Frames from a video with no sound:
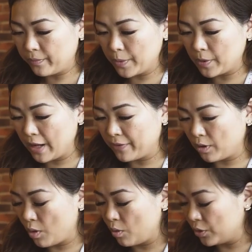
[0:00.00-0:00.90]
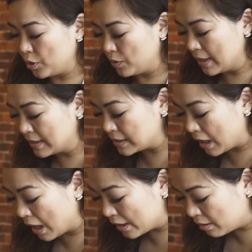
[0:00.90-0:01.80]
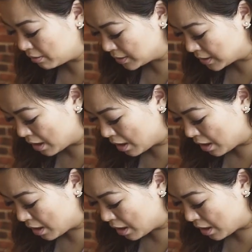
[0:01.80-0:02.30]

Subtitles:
People have their own unique styles,